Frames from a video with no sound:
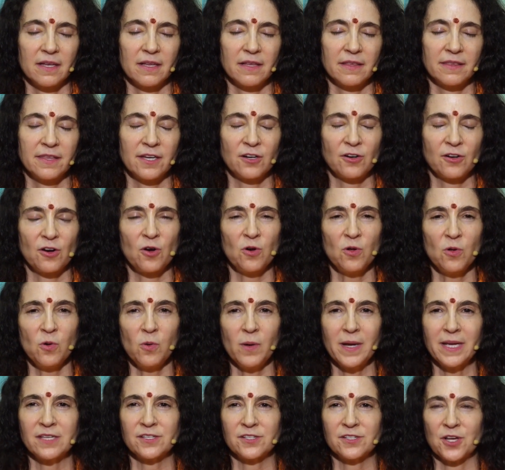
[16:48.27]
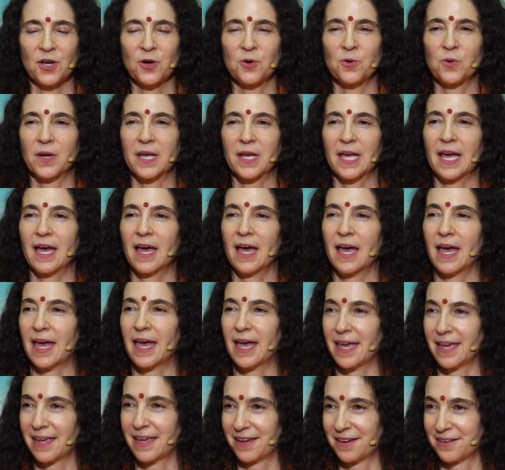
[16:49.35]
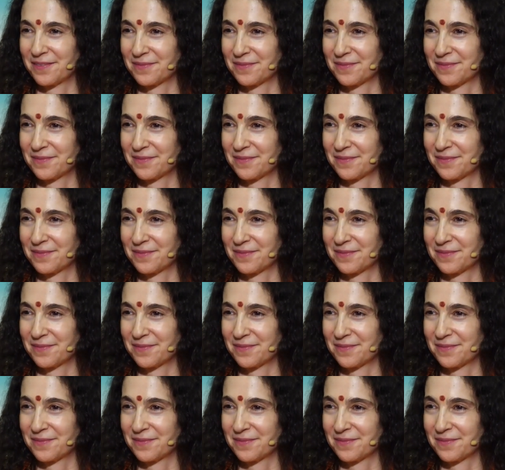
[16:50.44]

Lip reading: They're always okay.